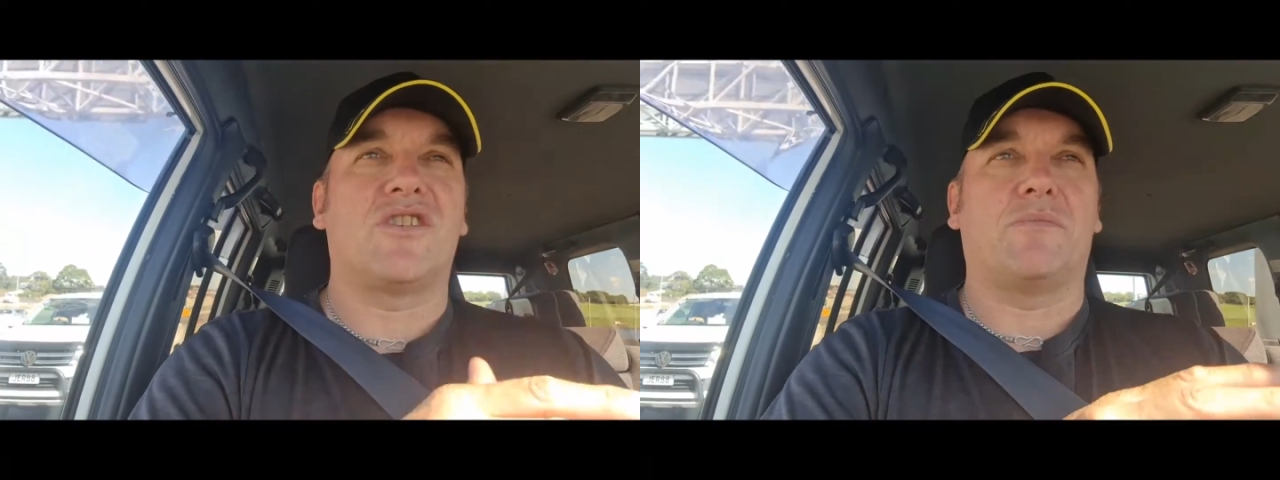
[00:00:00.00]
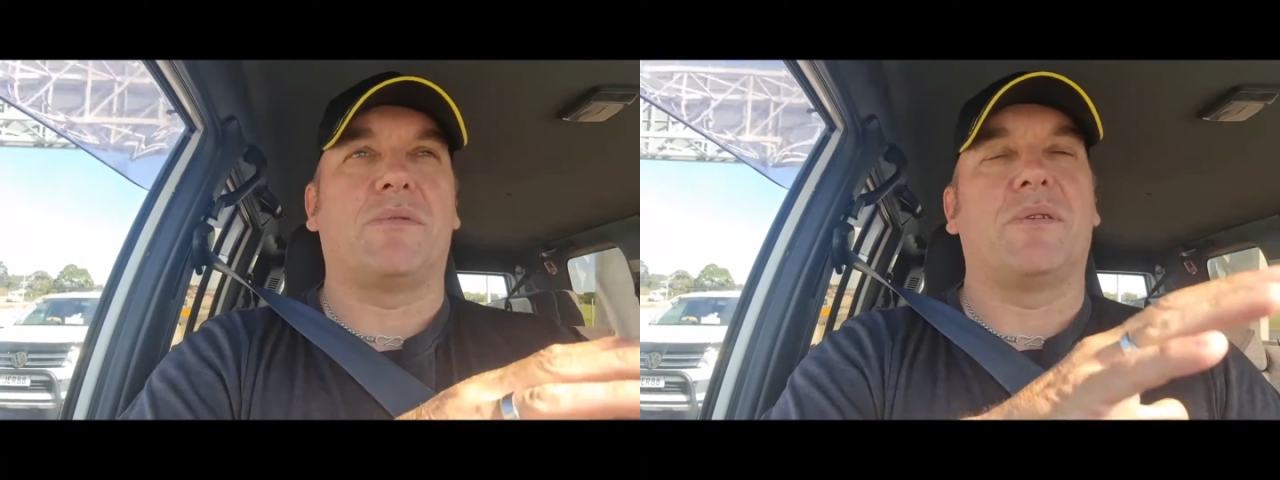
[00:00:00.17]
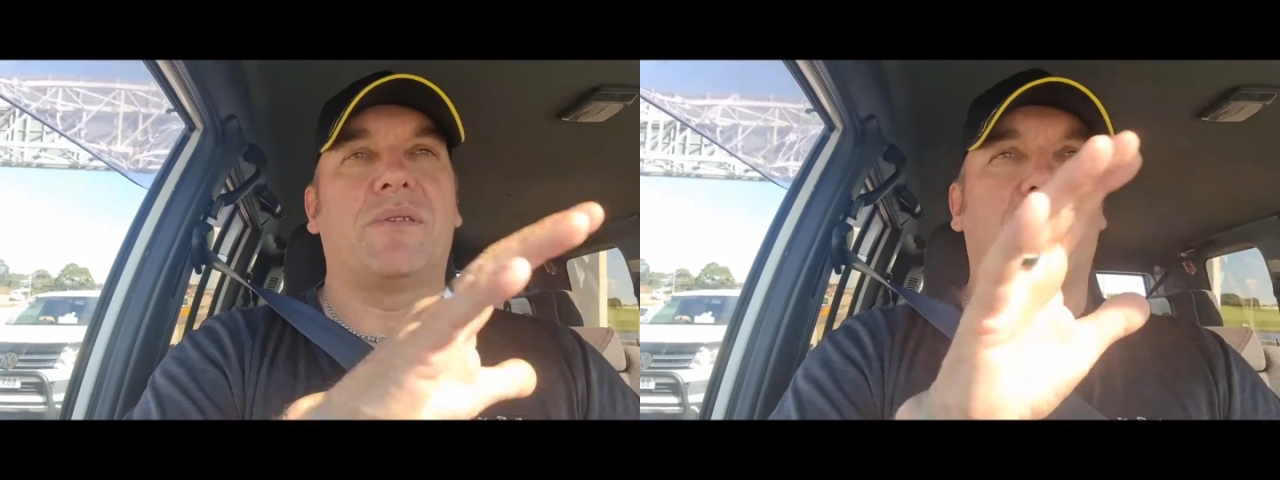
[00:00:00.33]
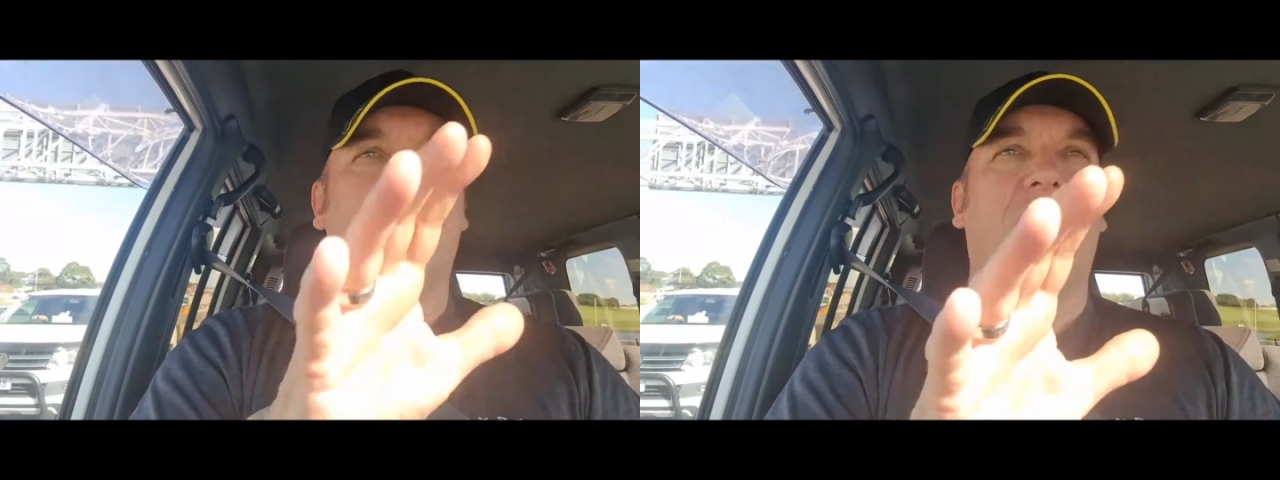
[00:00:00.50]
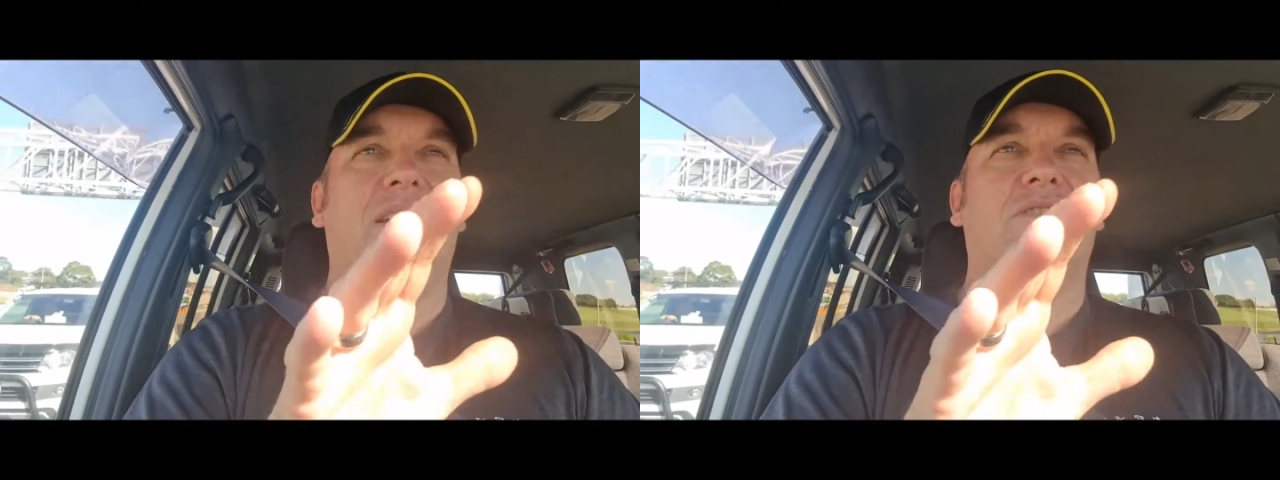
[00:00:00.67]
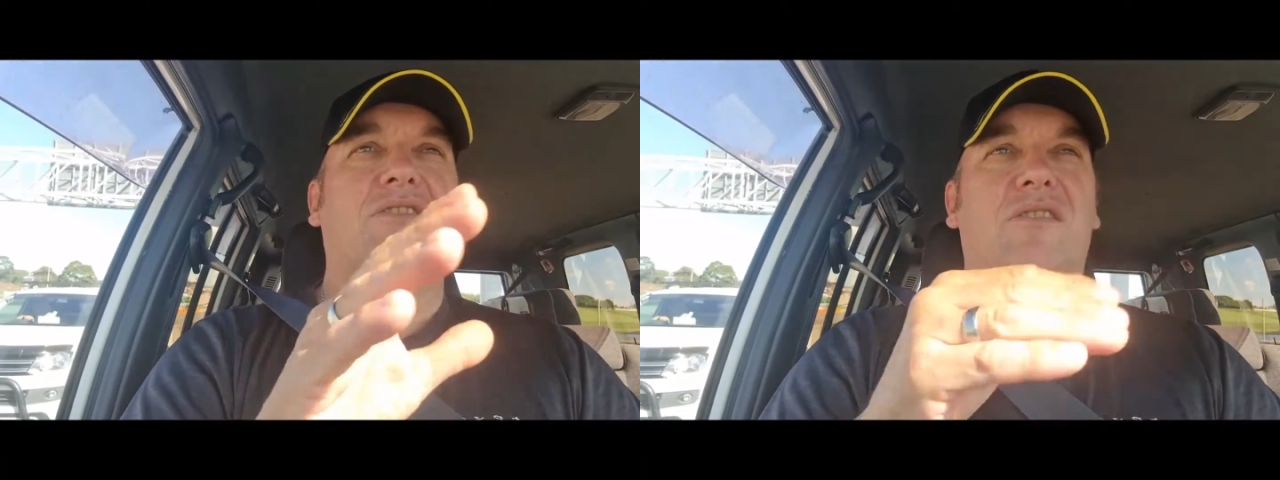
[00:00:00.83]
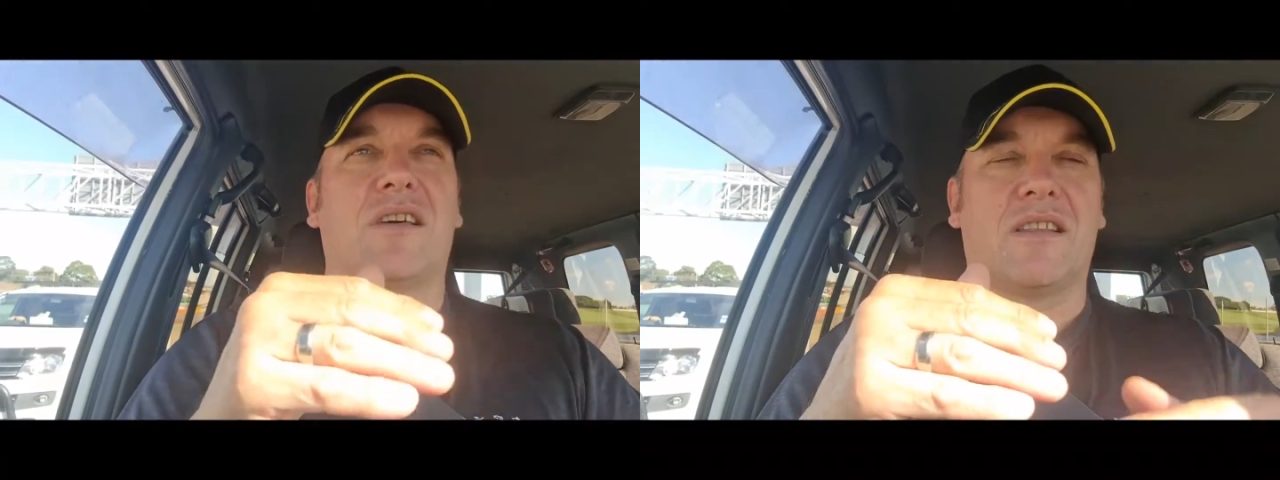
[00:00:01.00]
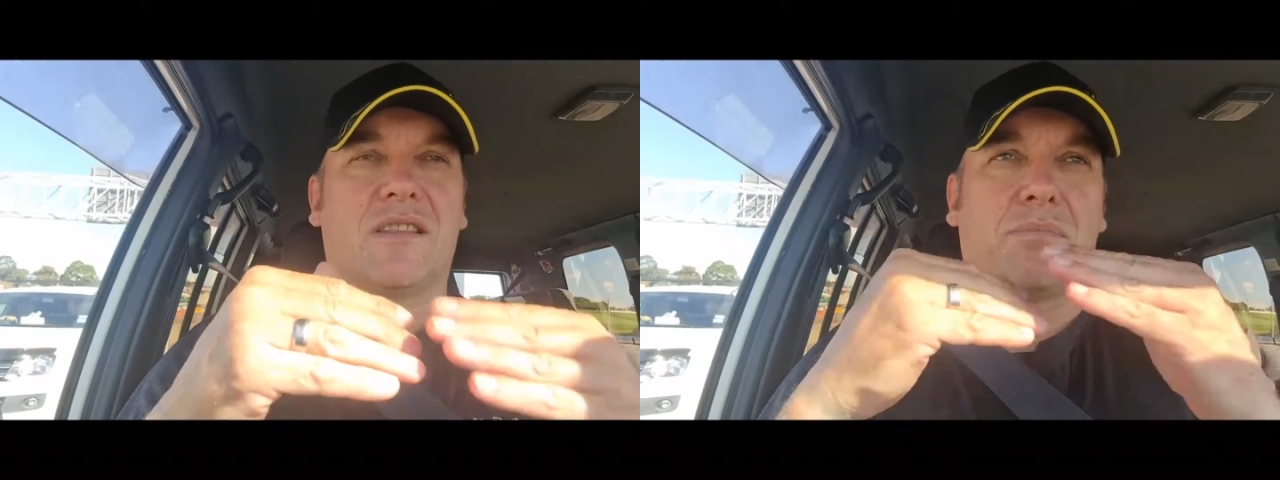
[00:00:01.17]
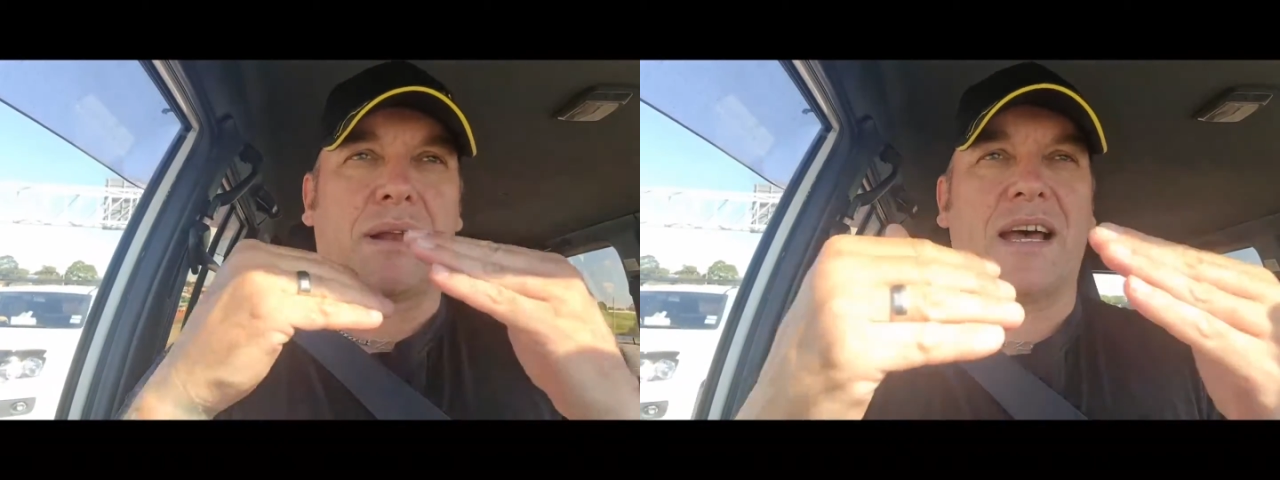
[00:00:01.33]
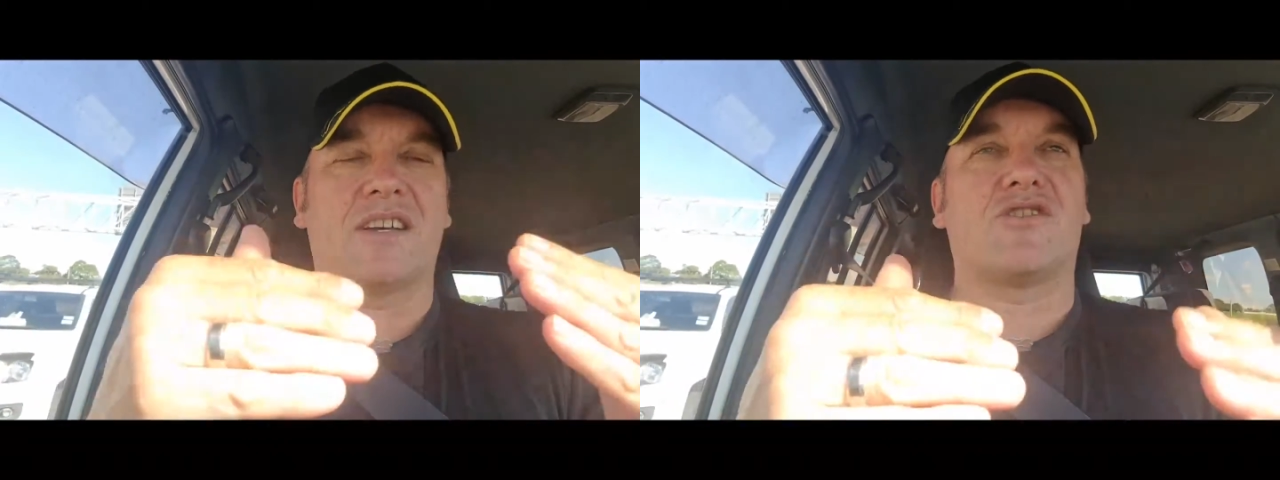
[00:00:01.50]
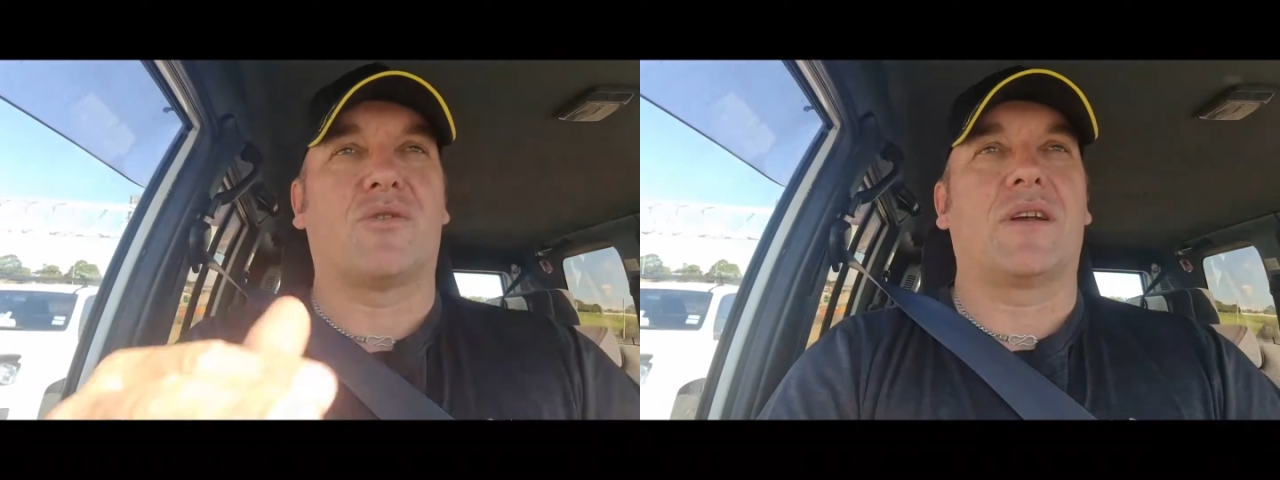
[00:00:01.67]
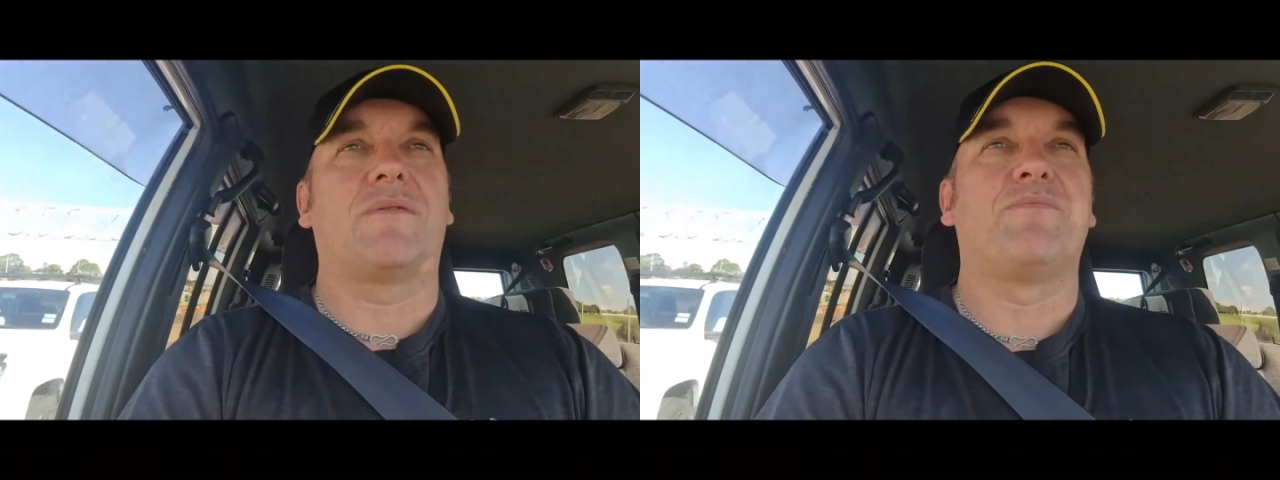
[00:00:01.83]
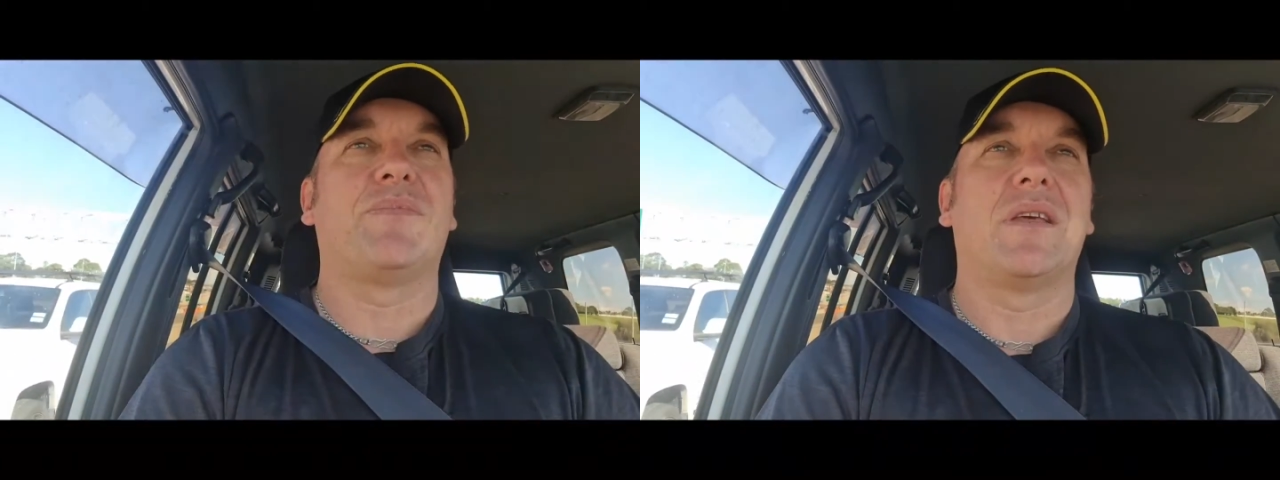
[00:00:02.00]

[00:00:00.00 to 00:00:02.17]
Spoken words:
jib and do the plastering.